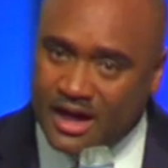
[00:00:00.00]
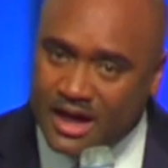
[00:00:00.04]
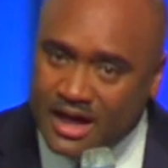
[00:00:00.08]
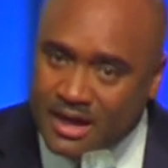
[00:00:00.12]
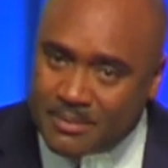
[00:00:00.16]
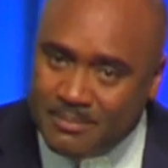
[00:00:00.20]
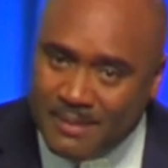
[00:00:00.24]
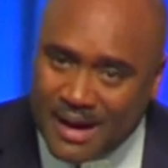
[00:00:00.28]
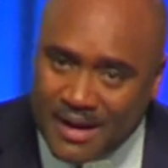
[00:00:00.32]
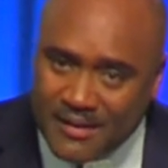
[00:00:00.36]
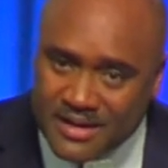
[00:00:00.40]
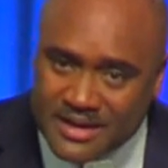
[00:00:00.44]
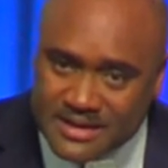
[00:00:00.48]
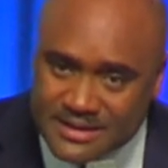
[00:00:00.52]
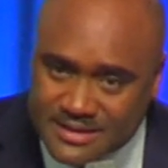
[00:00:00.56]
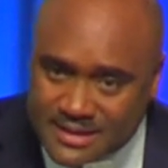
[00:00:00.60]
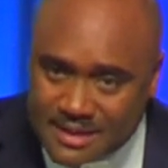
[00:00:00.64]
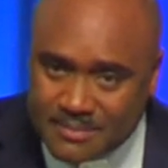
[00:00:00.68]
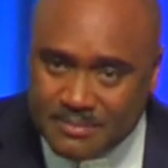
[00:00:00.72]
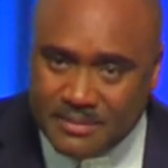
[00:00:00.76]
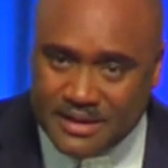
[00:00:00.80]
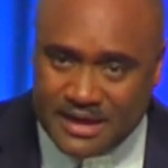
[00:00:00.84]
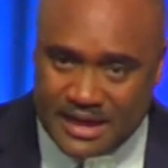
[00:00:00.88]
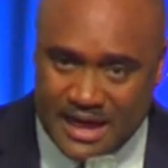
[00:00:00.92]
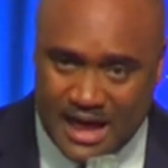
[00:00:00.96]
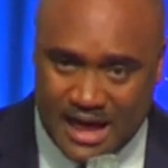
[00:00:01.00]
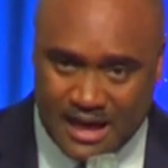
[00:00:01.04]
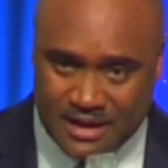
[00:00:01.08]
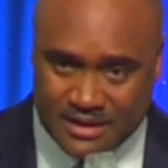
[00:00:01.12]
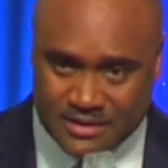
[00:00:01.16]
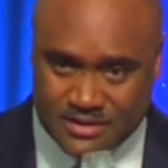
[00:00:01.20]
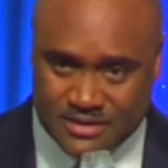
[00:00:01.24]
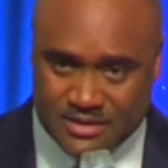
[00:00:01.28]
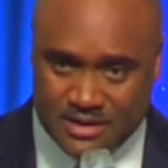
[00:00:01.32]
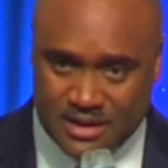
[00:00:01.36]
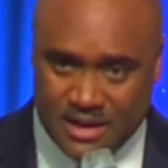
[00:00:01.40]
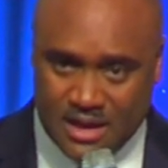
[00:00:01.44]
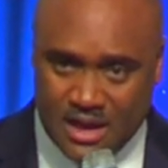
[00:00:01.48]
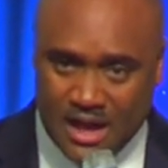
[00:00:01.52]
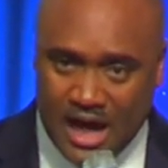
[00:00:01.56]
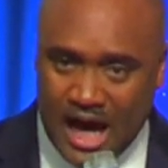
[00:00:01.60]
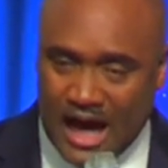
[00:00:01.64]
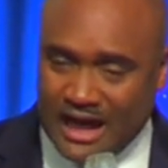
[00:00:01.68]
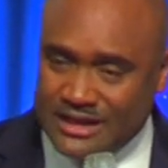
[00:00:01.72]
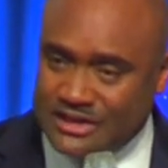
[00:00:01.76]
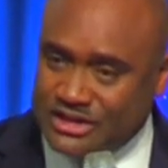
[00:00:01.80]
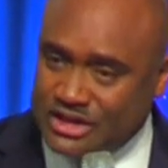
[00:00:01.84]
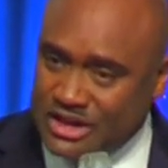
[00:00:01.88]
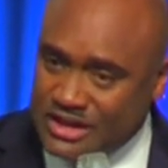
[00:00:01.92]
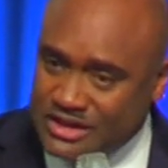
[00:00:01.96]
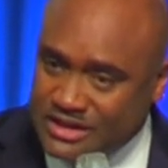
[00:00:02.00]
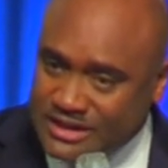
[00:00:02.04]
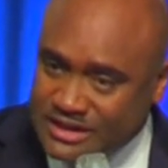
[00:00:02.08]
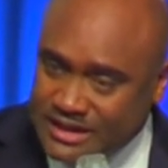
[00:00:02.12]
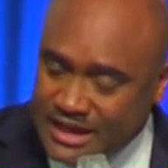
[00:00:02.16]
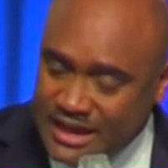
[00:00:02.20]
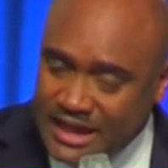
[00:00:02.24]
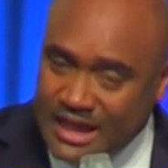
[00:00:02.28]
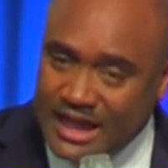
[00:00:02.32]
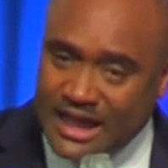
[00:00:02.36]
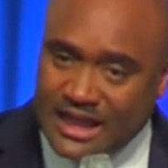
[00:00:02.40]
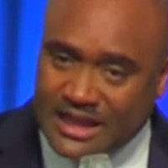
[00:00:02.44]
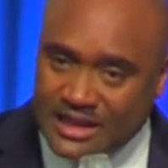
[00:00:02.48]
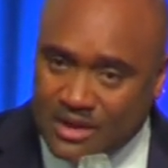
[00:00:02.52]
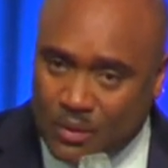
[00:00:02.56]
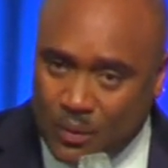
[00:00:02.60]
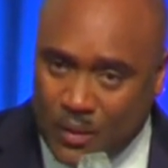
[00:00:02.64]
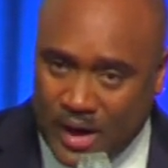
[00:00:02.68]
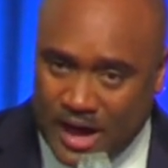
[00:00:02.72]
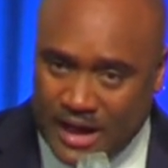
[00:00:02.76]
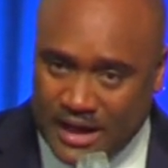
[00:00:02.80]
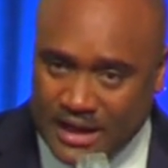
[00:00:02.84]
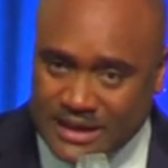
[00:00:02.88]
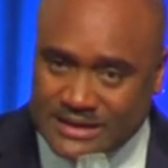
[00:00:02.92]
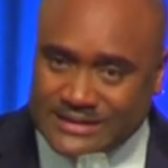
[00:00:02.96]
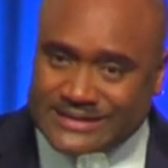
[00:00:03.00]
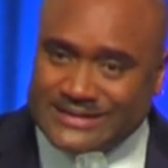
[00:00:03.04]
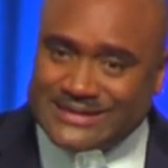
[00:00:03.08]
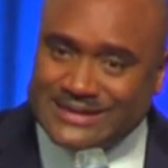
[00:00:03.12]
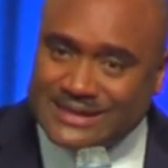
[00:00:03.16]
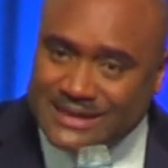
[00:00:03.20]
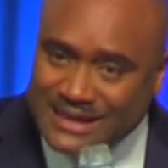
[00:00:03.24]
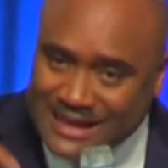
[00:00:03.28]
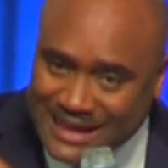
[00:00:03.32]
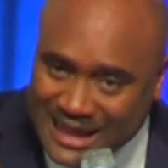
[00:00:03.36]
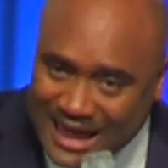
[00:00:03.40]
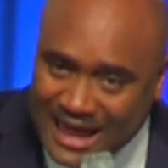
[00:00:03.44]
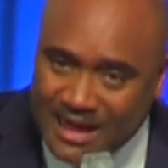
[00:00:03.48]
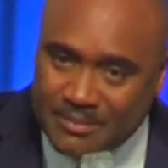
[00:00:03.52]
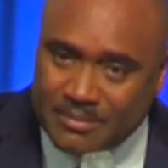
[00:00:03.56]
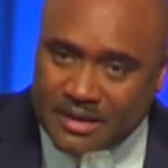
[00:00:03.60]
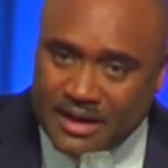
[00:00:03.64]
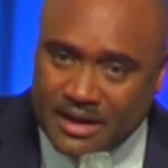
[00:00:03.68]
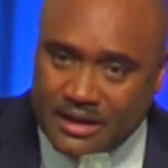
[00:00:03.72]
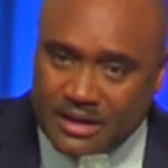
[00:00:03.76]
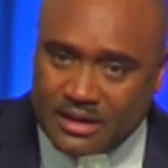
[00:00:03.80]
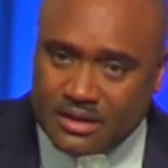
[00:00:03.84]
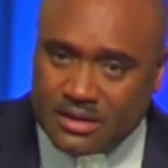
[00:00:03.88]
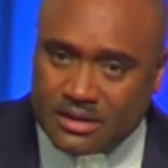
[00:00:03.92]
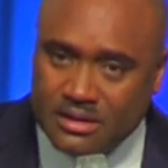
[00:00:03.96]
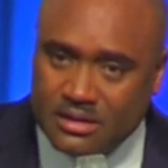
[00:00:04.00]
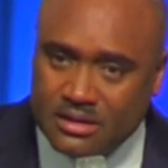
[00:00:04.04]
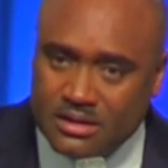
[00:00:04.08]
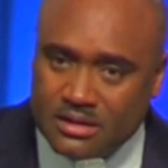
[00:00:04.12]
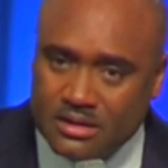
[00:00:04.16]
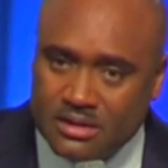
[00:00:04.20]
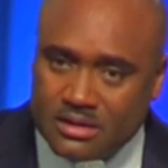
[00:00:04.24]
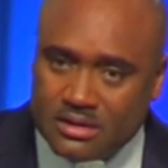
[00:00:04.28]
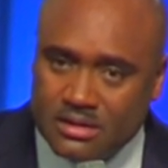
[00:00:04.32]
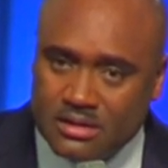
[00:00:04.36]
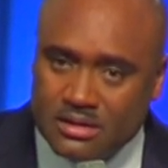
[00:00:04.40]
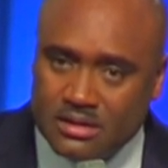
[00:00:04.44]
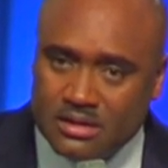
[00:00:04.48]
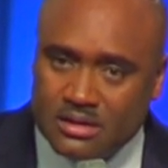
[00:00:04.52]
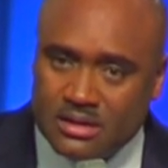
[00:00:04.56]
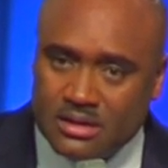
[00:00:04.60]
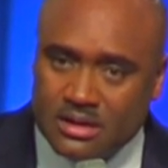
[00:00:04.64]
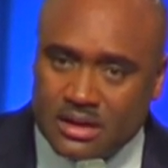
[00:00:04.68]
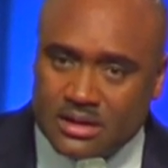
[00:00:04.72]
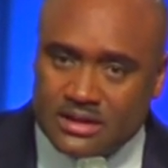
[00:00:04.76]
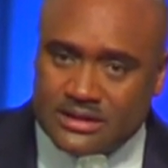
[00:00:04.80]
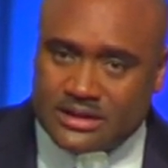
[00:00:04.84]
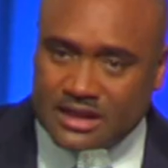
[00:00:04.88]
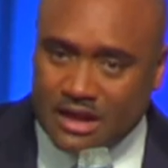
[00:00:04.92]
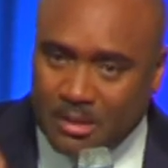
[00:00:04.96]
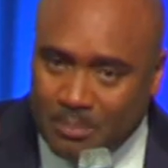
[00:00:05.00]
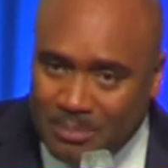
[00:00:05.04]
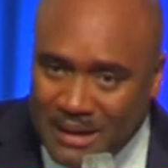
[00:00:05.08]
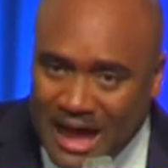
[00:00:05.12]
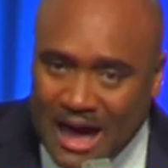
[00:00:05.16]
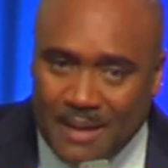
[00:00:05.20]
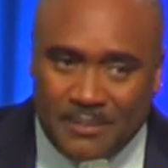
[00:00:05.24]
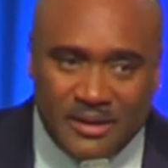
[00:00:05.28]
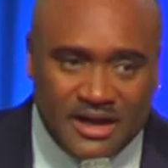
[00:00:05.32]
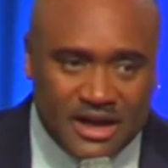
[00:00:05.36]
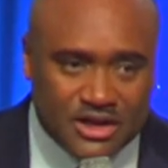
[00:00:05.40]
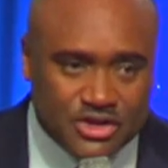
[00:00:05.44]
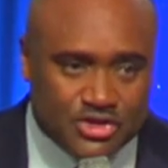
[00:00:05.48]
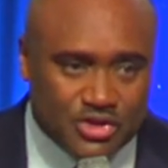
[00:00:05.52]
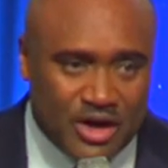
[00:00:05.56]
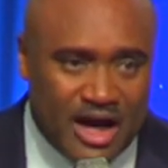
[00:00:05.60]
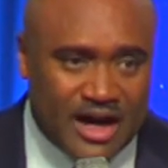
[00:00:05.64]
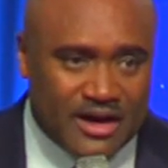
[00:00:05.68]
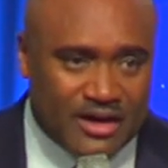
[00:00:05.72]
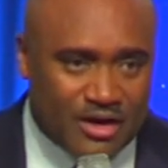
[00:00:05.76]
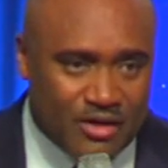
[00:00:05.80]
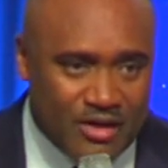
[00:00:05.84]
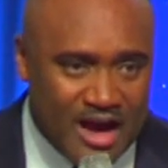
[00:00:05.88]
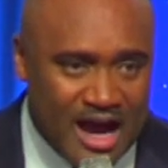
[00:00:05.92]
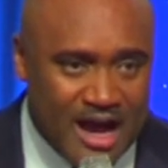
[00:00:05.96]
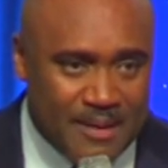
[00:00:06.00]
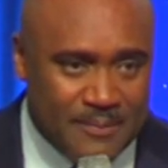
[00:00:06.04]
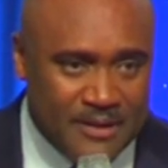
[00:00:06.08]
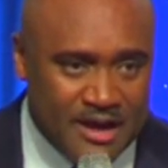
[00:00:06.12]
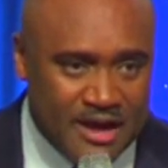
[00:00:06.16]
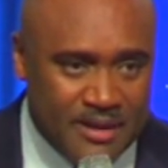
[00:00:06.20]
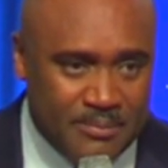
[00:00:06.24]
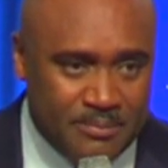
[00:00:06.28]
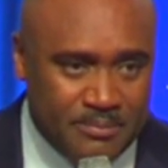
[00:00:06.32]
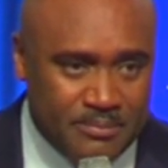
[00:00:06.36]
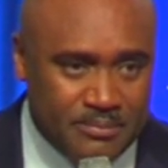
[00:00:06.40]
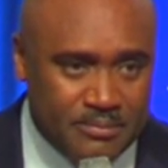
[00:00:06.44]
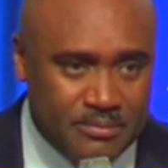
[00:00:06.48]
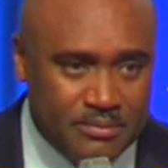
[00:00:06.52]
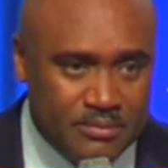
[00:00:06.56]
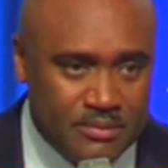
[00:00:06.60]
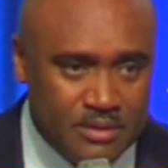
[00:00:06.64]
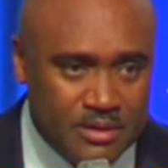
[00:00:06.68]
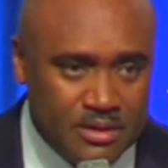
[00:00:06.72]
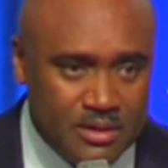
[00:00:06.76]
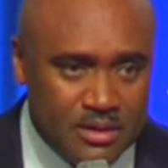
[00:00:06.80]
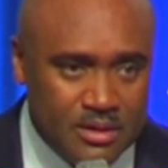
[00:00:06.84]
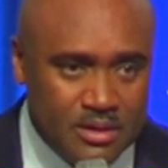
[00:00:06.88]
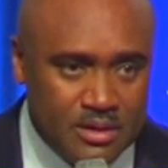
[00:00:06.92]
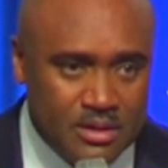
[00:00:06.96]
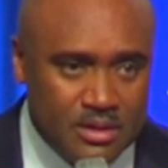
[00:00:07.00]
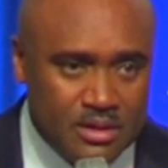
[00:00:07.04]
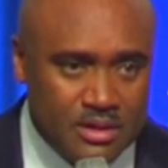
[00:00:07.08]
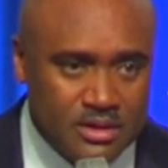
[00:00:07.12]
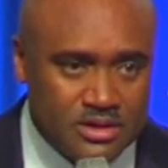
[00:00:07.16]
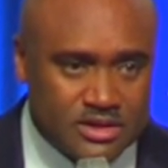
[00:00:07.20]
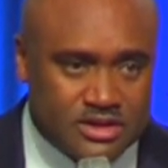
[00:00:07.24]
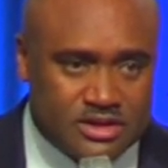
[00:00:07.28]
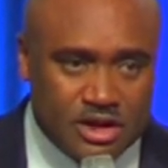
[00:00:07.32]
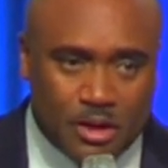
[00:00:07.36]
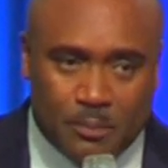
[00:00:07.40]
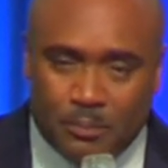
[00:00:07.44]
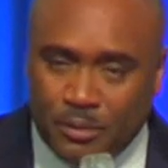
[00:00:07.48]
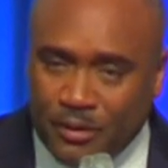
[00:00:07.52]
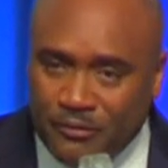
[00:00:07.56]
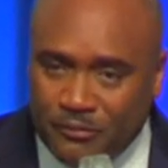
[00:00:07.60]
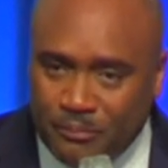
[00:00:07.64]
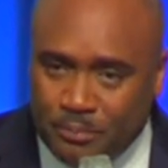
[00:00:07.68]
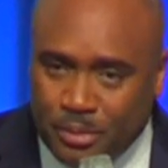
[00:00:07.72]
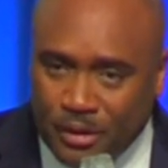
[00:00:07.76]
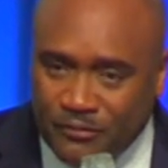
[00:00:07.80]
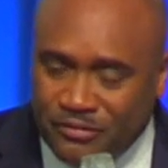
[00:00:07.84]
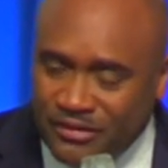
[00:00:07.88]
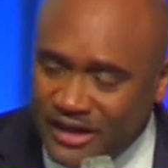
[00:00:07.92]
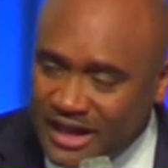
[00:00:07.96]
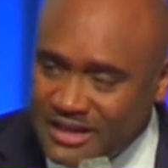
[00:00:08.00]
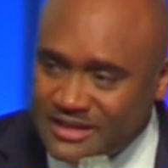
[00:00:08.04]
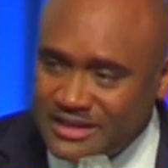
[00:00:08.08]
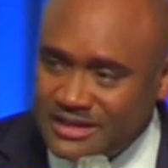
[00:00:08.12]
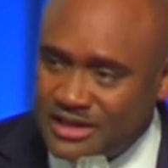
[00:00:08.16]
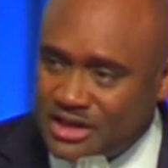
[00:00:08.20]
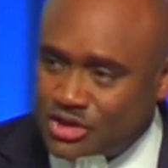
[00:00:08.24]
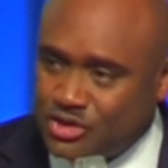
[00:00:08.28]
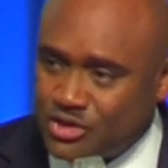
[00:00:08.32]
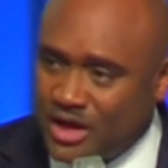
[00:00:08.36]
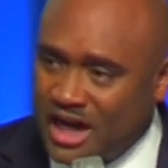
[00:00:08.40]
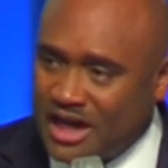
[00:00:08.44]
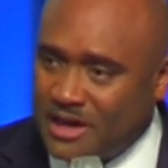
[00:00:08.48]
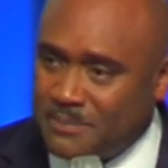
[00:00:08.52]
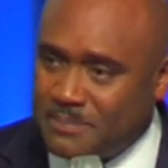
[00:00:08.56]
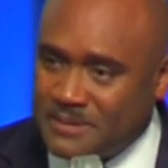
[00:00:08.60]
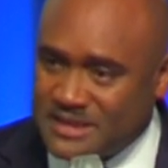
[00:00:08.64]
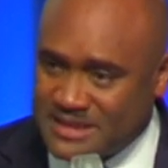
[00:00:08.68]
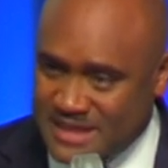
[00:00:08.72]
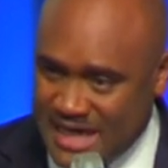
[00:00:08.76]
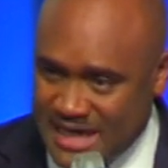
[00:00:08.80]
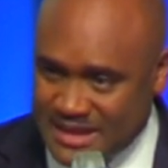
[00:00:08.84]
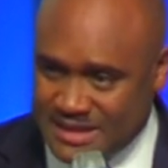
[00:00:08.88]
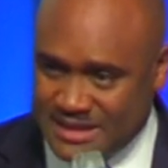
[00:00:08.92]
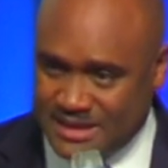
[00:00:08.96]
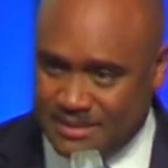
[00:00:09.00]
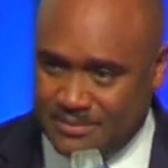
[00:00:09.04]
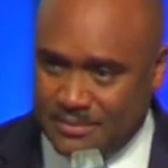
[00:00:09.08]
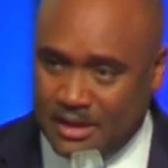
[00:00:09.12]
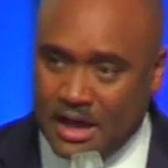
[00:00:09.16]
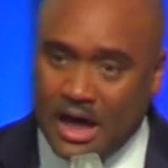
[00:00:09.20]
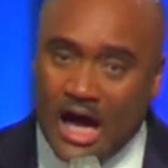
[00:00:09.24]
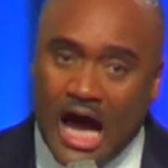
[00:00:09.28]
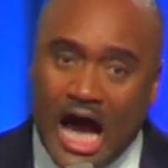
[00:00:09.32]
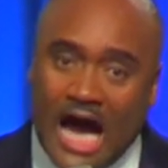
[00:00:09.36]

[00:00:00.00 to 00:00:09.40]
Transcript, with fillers: He marries somebody else. And she's sitting in the wedding, still claiming, still blabbing and trying to grab him, still professing and trying to possess him.